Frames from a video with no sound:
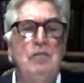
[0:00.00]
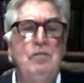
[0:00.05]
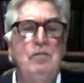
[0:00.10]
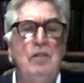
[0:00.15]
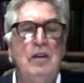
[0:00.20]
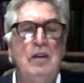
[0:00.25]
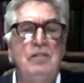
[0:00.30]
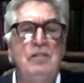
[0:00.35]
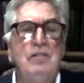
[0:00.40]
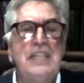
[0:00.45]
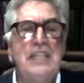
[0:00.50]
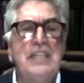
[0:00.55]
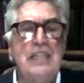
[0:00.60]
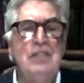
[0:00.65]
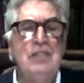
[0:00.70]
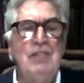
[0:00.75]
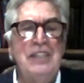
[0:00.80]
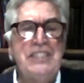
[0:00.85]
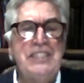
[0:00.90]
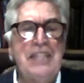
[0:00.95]
of
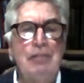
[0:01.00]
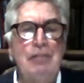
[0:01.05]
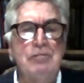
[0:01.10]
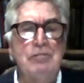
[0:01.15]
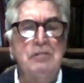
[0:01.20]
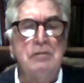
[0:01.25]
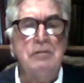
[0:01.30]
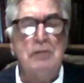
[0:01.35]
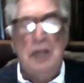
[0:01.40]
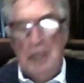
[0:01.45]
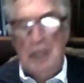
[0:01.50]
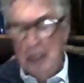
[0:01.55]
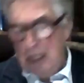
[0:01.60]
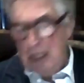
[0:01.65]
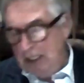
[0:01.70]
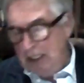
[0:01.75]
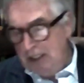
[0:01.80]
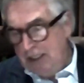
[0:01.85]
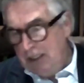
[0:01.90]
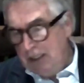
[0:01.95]
taking the vessel out
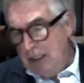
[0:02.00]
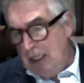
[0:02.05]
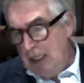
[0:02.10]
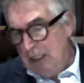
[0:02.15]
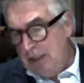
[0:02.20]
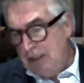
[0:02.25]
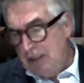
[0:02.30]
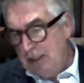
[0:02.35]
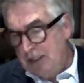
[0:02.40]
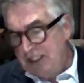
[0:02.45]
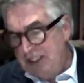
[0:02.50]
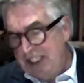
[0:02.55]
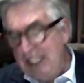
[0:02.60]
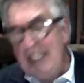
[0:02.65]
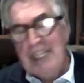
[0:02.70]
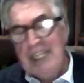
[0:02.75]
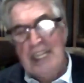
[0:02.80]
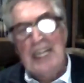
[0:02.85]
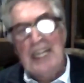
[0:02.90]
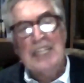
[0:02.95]
and
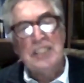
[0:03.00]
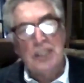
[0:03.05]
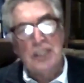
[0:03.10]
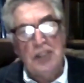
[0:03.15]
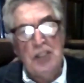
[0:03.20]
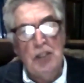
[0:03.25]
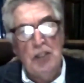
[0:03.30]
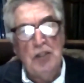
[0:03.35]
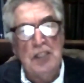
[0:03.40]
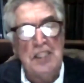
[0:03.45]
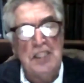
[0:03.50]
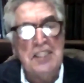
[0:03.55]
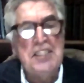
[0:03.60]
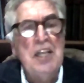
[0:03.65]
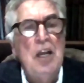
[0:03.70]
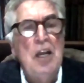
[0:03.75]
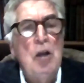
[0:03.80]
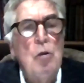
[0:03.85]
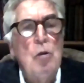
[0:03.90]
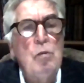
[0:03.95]
sinking it and the others
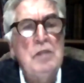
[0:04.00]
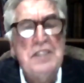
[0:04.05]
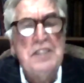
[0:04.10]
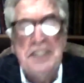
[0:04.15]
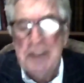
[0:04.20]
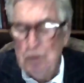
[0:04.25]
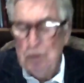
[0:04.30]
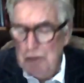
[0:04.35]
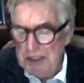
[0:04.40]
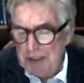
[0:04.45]
was